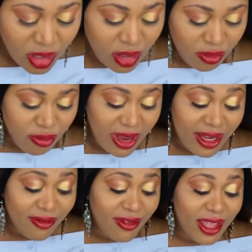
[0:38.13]

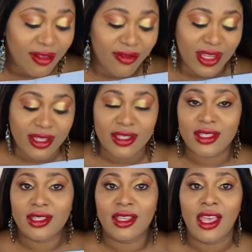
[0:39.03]
Red
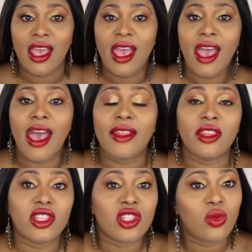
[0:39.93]
Velvet, and
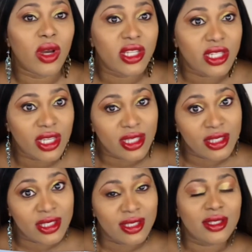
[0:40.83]
the swatches